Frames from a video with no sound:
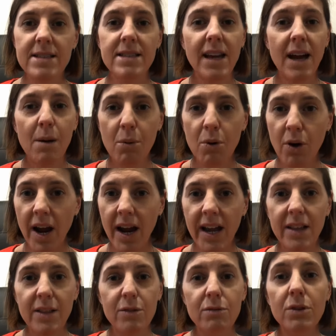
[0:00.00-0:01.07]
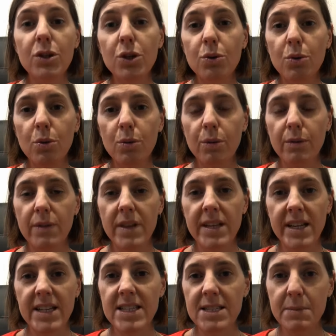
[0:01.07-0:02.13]
the upgrade, the renewal that
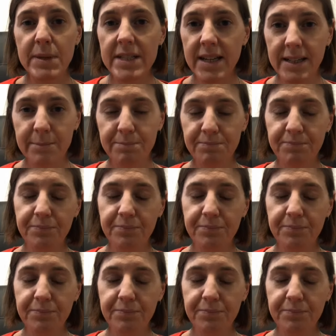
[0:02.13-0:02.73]
needs to be done.